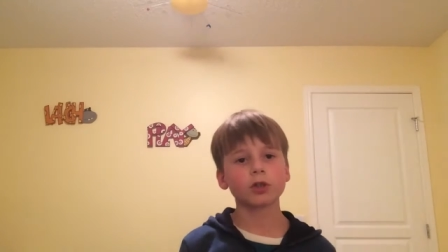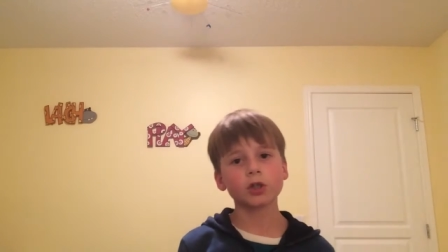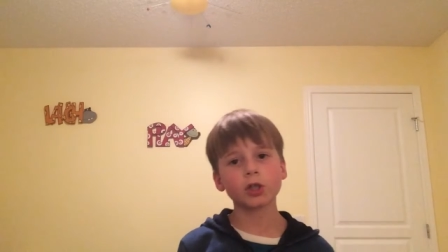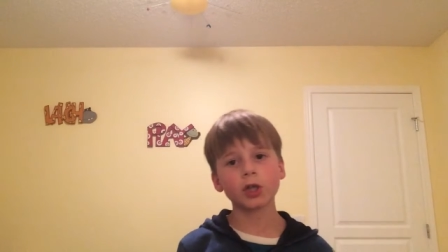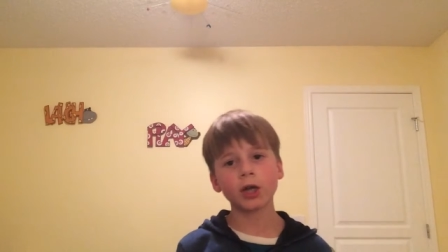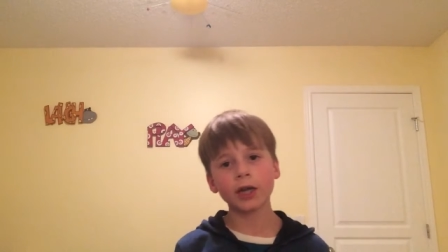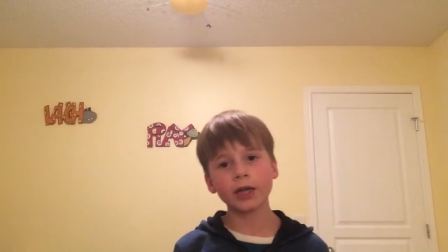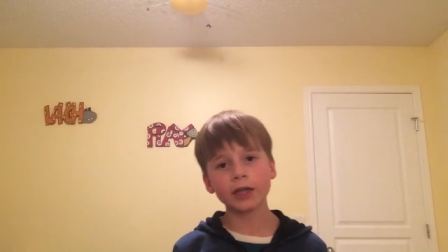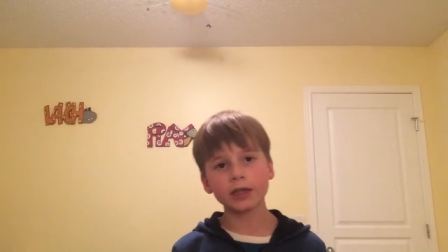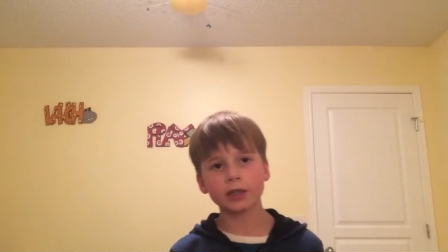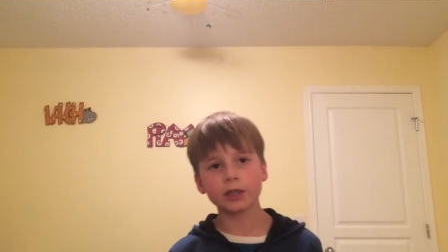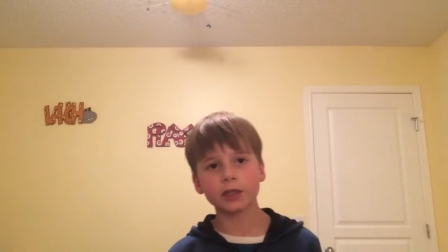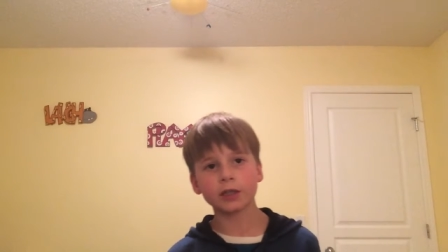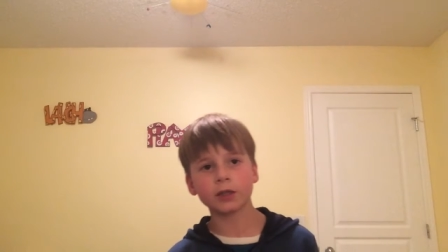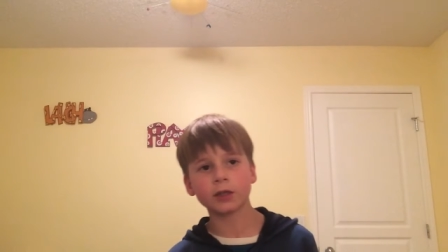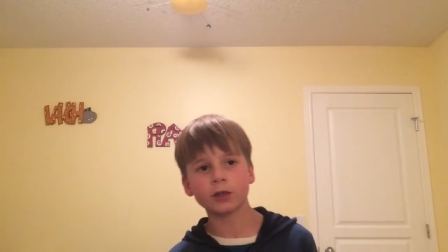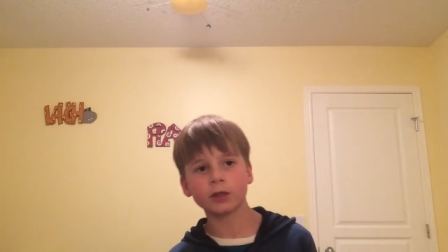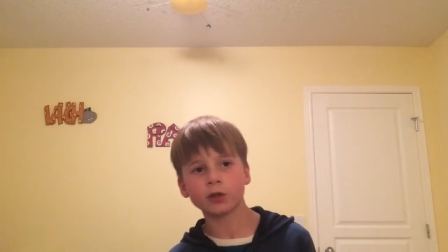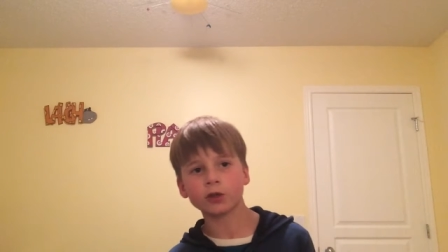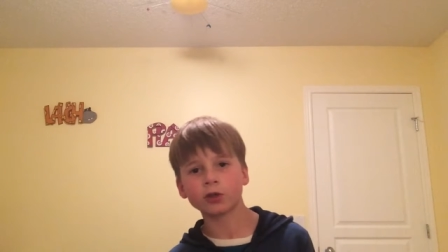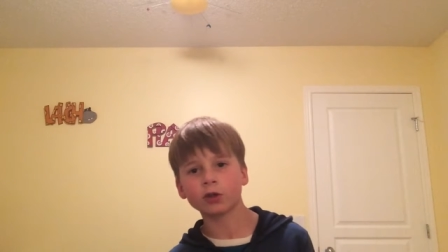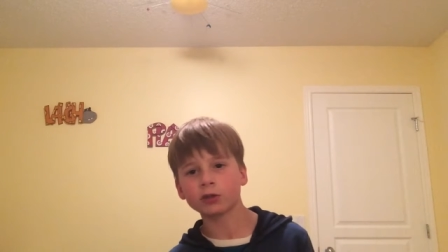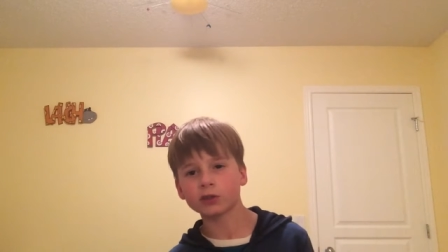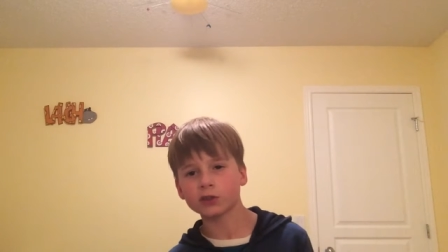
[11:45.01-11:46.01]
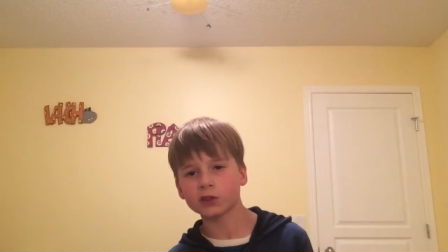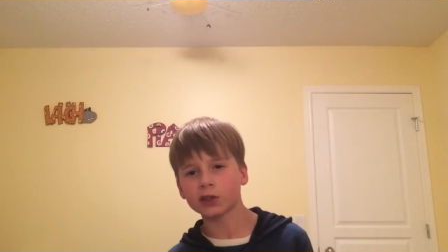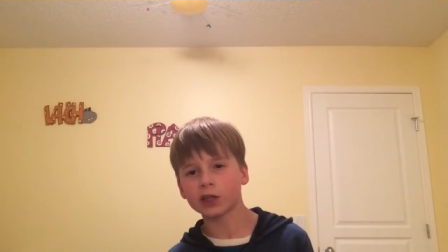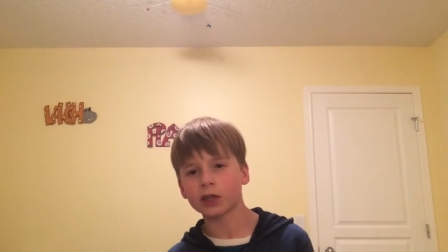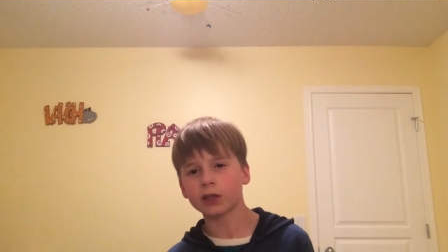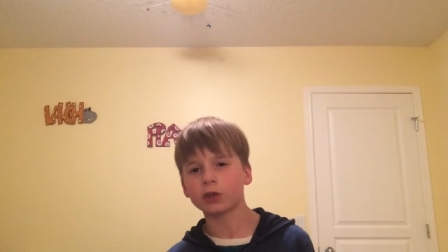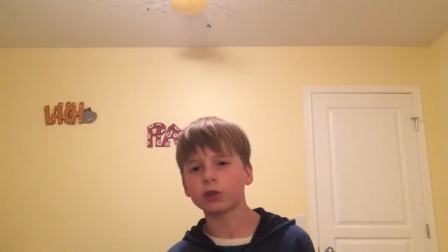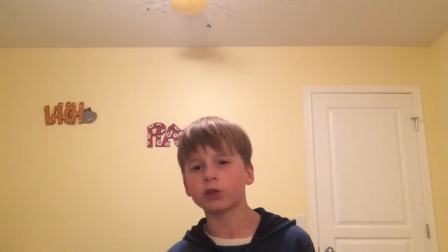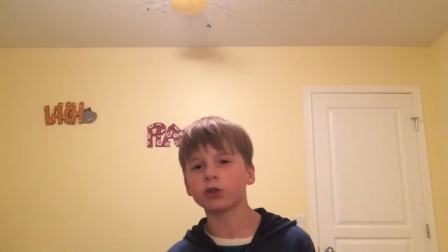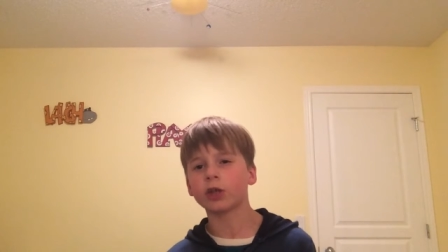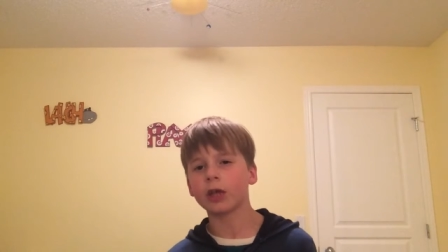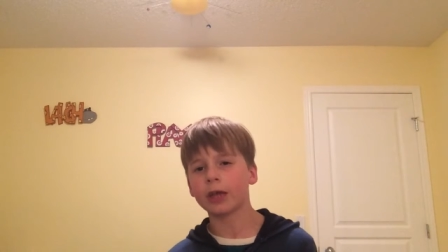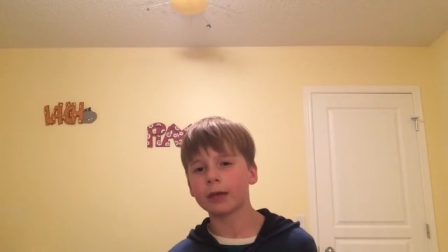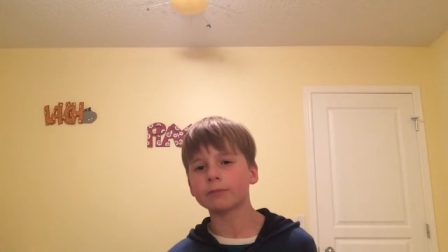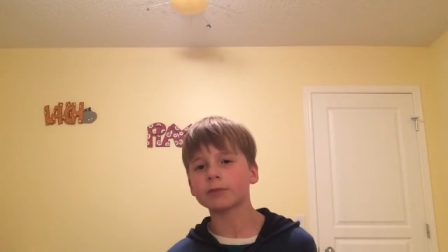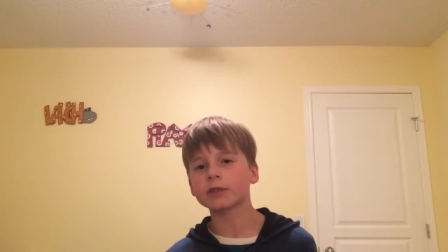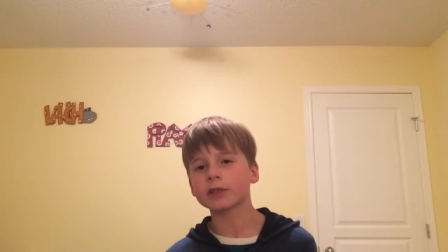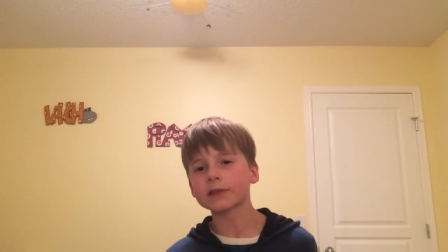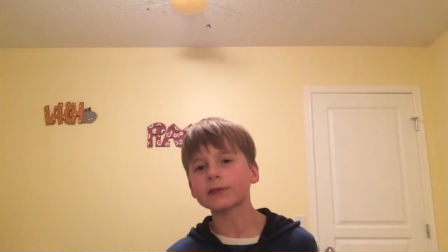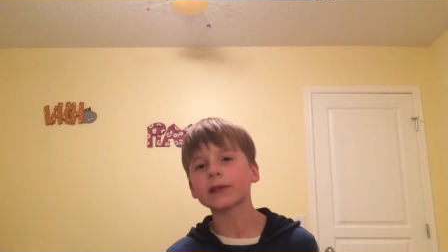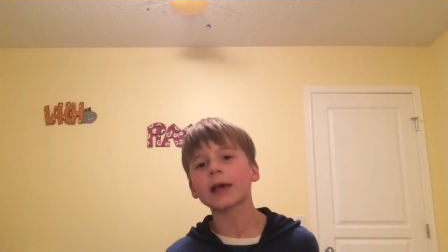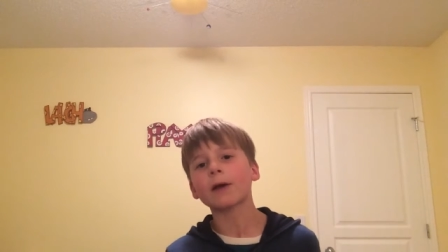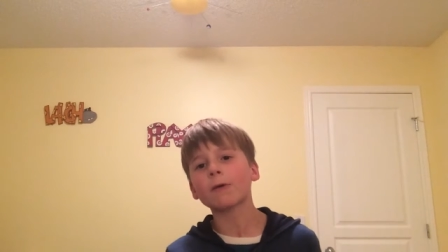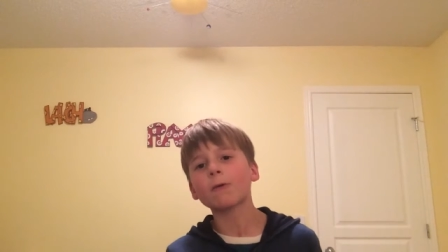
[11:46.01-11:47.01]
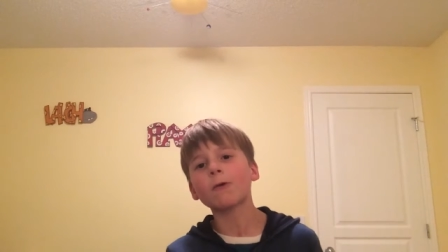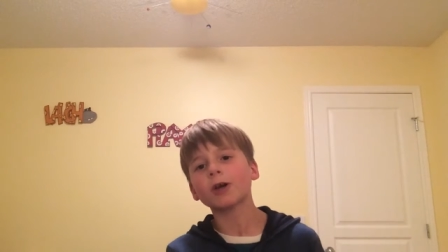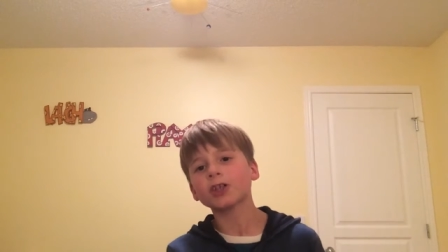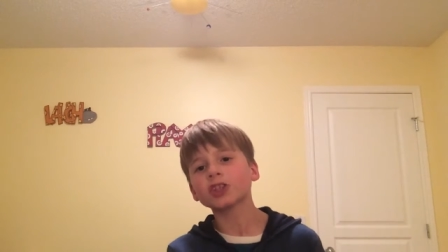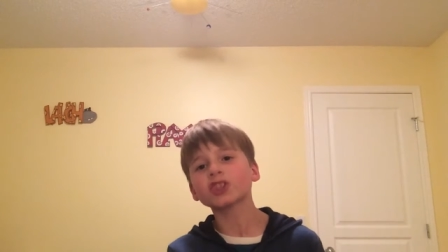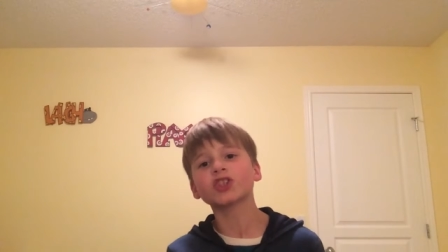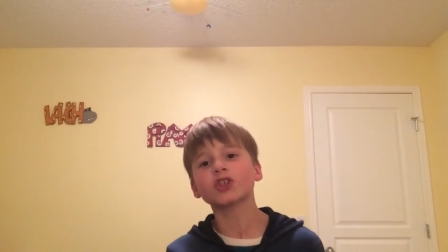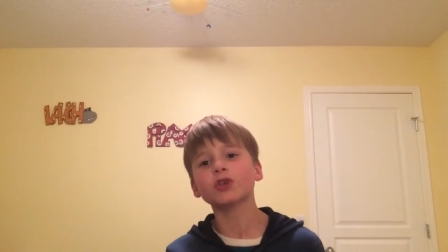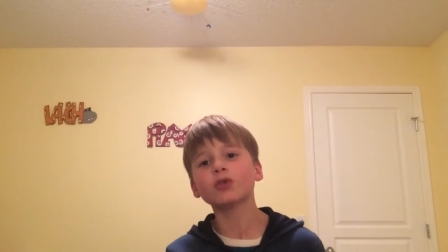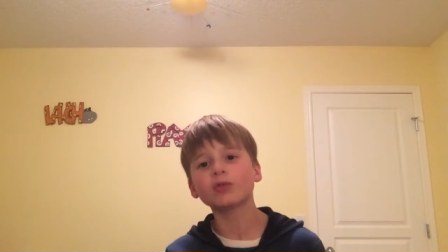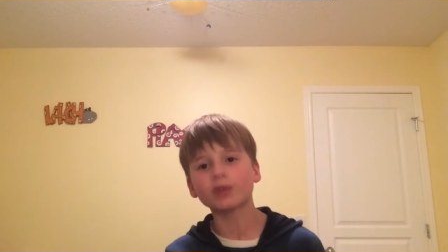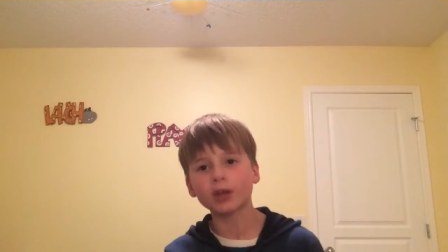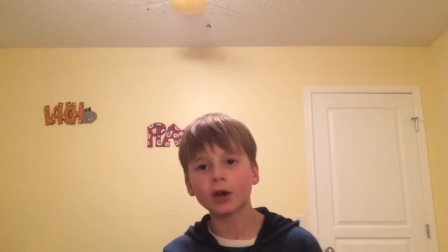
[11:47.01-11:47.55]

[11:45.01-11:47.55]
right here, not saying their names, because I want you